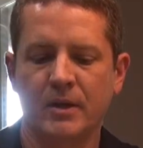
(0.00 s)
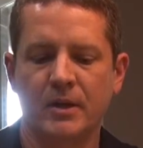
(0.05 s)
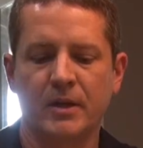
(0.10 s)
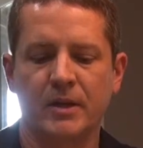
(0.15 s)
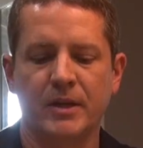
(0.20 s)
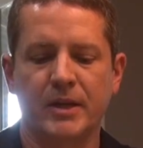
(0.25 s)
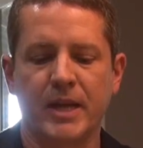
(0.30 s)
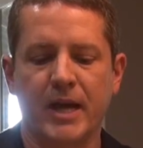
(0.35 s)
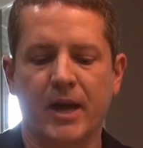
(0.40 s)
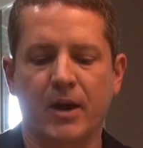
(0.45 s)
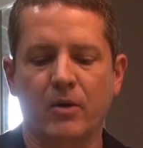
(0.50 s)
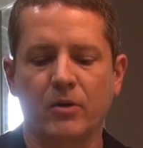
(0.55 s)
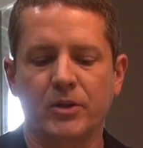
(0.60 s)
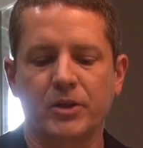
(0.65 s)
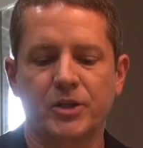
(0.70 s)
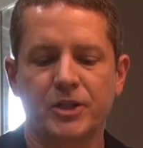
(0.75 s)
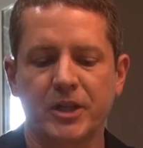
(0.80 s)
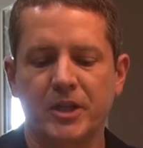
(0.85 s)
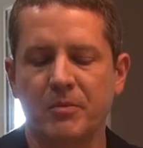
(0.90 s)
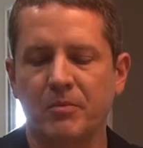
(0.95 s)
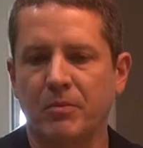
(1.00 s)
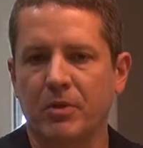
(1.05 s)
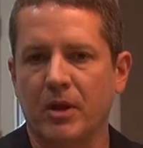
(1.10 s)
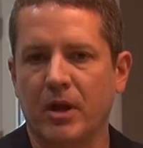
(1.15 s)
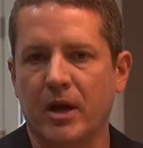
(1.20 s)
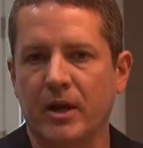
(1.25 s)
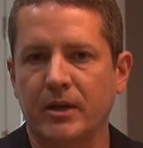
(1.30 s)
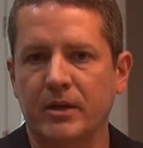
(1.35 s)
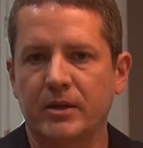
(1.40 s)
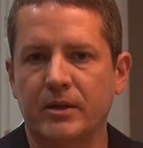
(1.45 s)
Now, Chenin
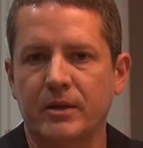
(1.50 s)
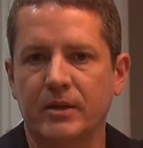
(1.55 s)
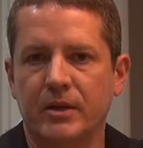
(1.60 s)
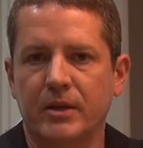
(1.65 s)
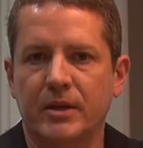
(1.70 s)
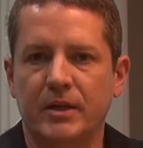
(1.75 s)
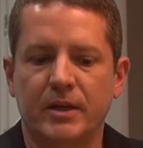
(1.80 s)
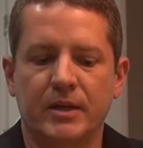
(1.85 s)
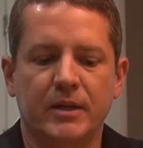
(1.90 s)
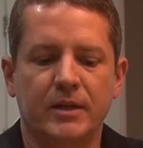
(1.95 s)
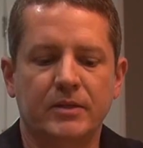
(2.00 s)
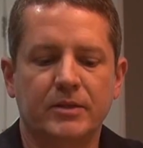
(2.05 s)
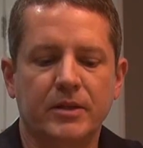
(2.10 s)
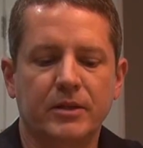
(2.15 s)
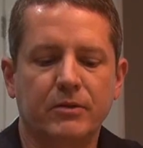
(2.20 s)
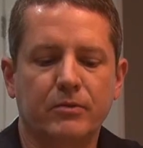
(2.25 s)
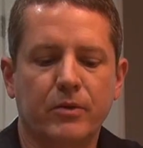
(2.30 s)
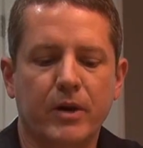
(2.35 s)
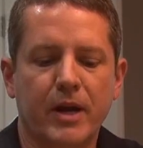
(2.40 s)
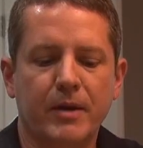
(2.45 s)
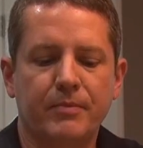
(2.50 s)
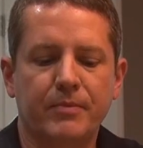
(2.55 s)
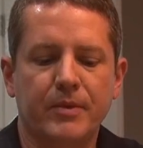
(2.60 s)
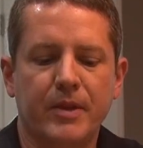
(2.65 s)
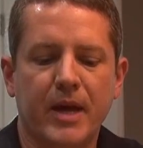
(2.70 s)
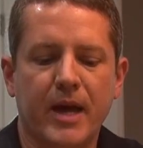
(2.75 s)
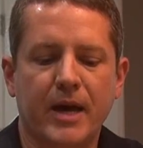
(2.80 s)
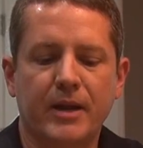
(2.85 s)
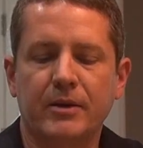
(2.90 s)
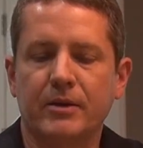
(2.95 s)
Blanc is a grape
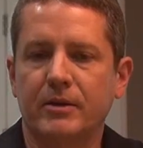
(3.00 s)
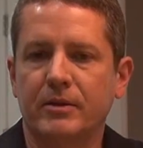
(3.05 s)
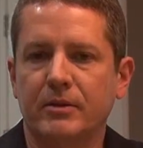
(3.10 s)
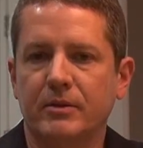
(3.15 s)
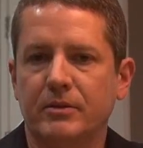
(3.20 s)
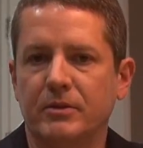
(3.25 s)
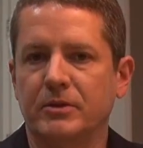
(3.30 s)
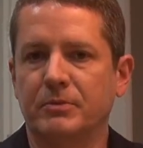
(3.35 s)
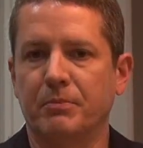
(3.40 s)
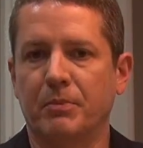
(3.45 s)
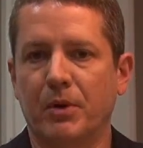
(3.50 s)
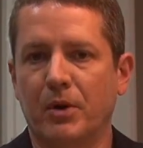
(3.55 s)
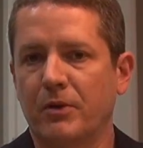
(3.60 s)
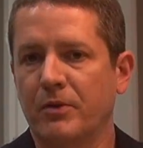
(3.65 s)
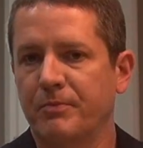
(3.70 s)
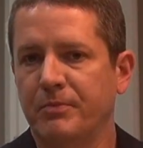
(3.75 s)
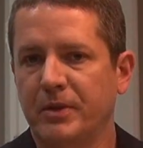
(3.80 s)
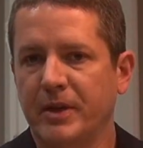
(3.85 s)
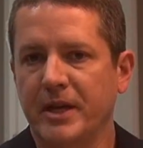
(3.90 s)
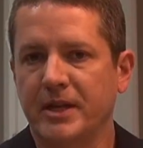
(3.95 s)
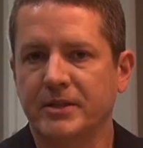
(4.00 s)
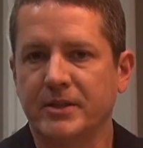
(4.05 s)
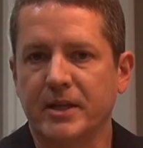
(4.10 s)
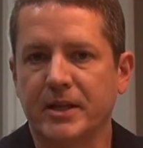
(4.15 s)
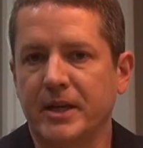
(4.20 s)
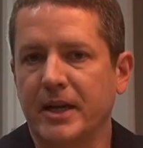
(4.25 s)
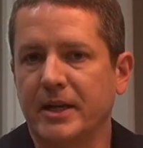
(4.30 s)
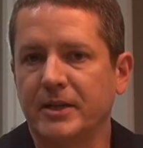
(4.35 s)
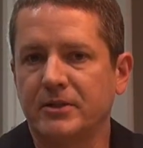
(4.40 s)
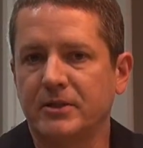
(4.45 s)
that its birthplace, I
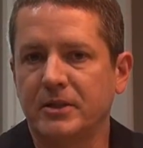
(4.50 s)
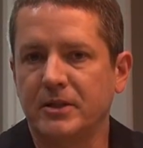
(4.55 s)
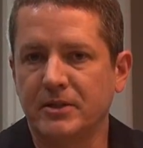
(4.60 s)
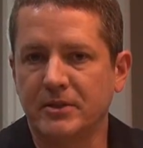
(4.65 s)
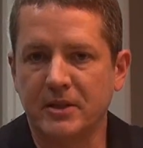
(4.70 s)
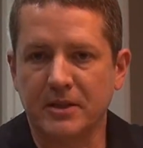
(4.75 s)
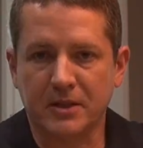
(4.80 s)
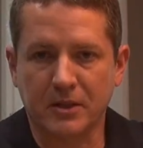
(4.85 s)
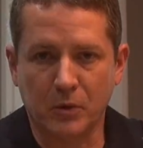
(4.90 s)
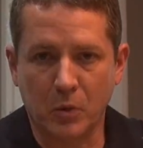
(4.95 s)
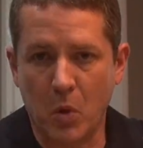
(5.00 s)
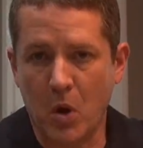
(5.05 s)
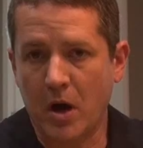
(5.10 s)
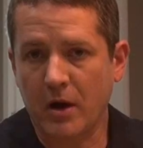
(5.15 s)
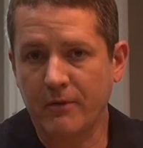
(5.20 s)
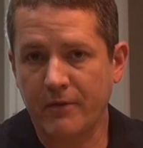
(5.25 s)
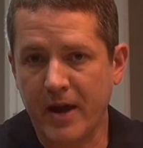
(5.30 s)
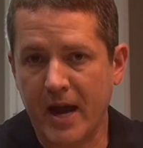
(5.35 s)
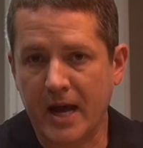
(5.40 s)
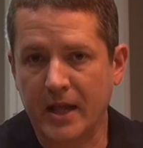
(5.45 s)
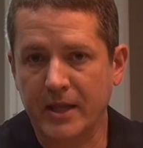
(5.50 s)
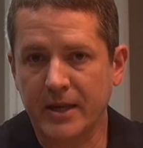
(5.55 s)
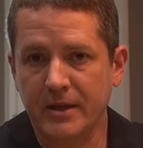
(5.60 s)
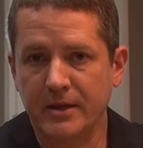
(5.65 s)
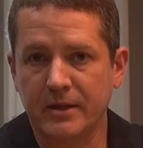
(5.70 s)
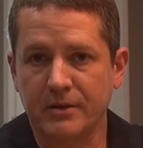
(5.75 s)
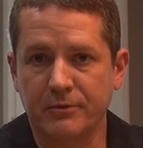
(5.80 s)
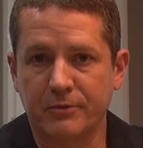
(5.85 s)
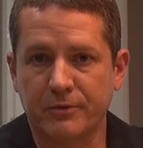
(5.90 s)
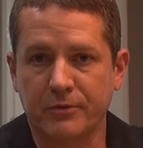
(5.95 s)
guess, is in the Loire
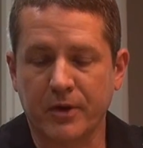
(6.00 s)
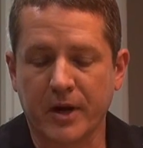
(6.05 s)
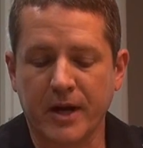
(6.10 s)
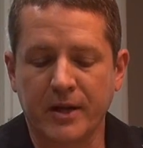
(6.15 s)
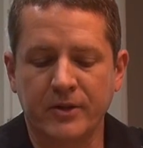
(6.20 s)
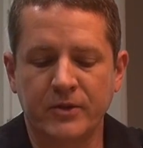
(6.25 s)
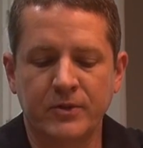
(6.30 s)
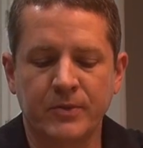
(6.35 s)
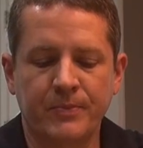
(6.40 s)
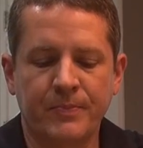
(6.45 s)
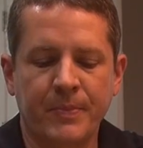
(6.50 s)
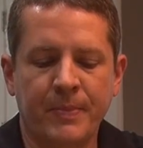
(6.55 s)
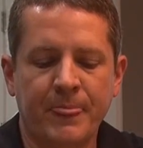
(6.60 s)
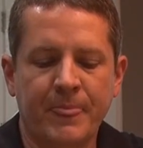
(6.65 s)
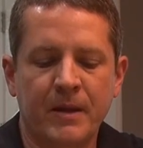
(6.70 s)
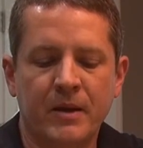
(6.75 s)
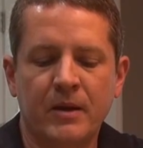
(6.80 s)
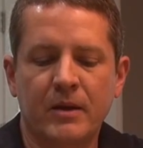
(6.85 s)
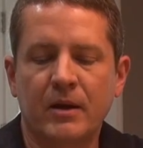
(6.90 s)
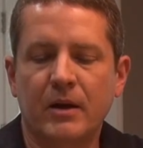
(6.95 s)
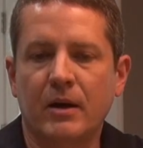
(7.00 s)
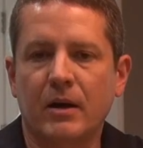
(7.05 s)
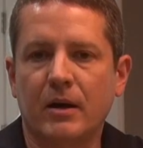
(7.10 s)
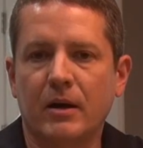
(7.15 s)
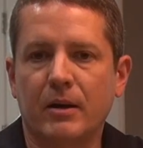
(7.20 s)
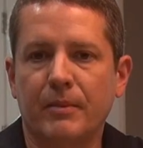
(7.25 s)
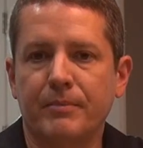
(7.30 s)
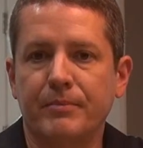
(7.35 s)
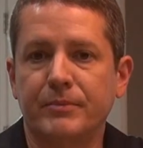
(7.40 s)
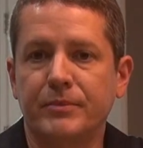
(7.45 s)
Valley in France.
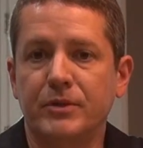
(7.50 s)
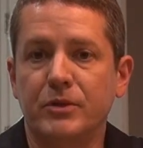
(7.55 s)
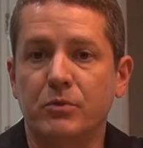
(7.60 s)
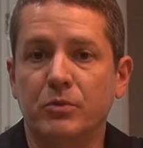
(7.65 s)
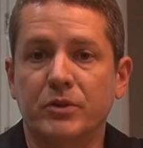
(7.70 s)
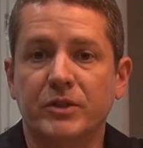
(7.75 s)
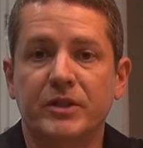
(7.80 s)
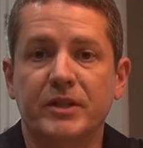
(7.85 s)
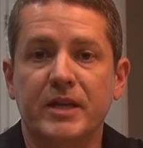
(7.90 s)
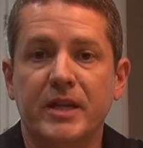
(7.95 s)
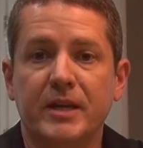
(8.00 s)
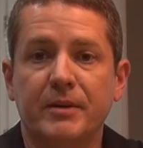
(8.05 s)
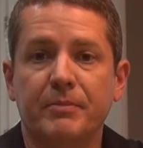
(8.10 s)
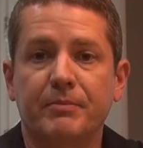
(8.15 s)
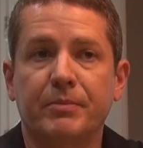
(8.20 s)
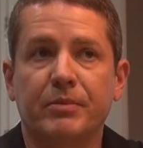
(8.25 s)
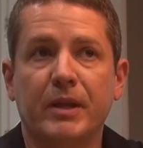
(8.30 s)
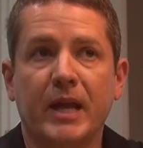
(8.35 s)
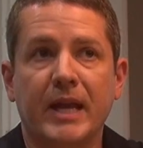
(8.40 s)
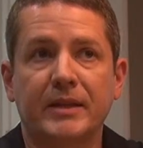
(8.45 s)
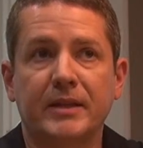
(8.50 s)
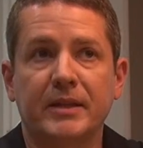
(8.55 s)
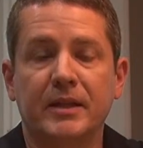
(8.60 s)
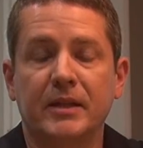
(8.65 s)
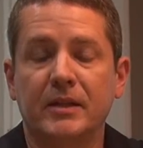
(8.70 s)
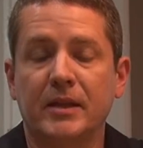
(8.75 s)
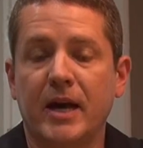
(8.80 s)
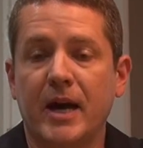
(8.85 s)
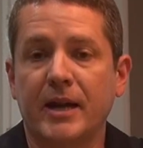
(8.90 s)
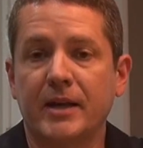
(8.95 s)
You will see it planted
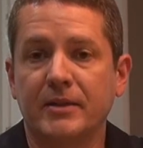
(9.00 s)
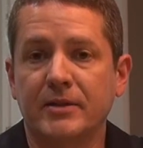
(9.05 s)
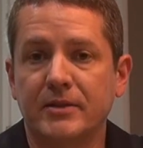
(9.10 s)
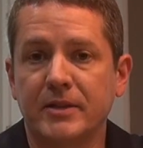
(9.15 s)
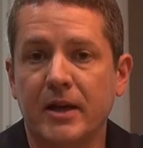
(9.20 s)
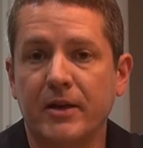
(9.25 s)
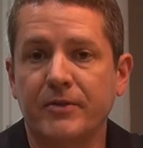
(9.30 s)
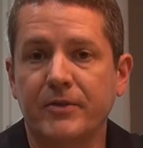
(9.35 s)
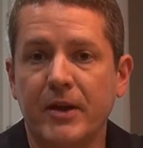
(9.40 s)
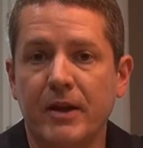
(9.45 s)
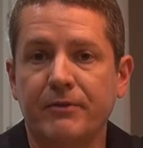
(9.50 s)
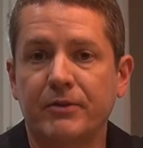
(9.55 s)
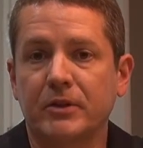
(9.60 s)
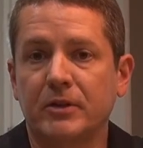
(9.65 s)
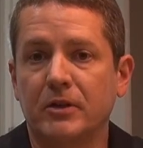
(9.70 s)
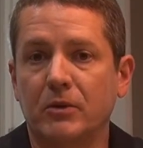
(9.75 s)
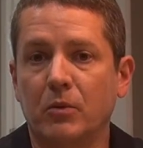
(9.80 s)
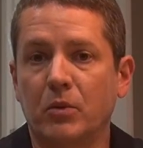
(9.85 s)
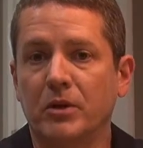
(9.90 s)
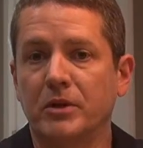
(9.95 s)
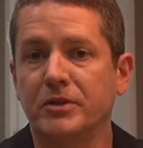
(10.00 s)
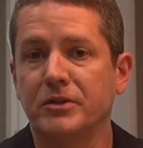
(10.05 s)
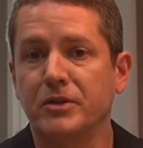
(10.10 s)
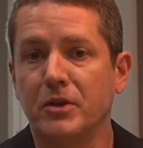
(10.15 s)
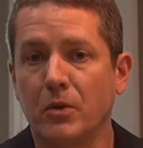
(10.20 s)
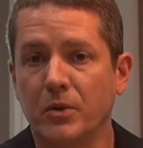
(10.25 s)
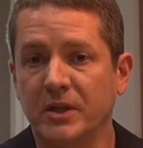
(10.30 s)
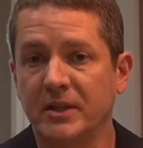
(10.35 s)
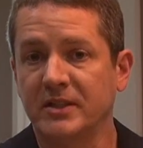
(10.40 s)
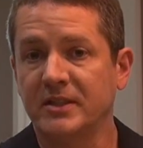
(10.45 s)
a lot in South Africa where it's
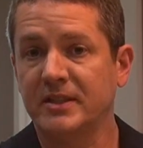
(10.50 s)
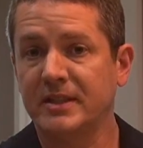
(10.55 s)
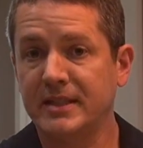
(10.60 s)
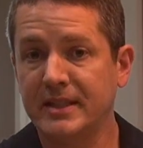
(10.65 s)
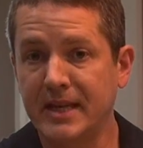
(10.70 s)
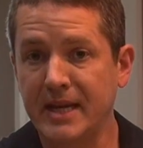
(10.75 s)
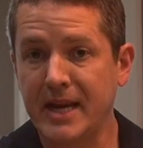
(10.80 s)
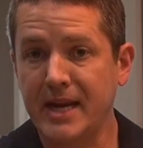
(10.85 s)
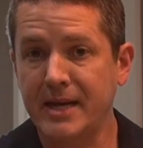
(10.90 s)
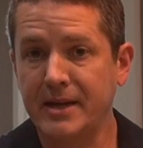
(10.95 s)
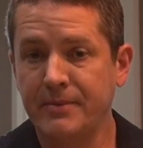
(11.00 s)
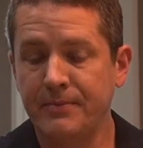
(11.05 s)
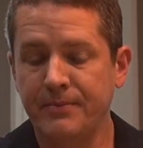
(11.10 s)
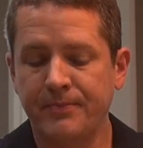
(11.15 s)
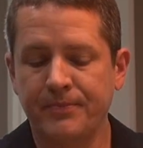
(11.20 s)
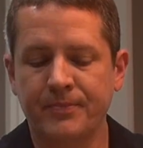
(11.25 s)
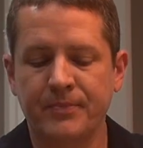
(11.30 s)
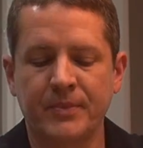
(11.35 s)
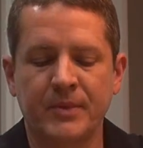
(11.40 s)
known as Steen.